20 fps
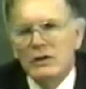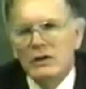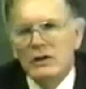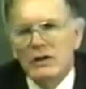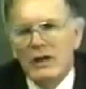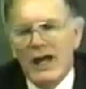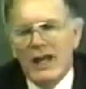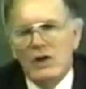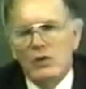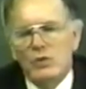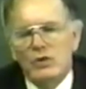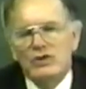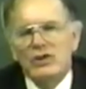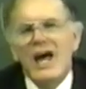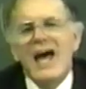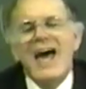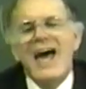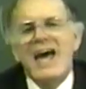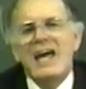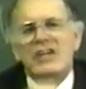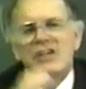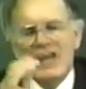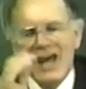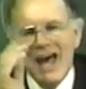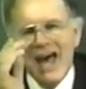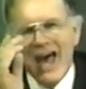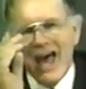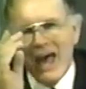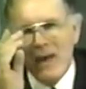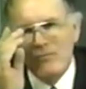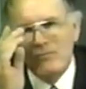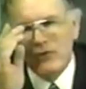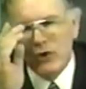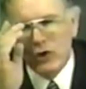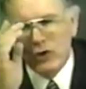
that it was high time for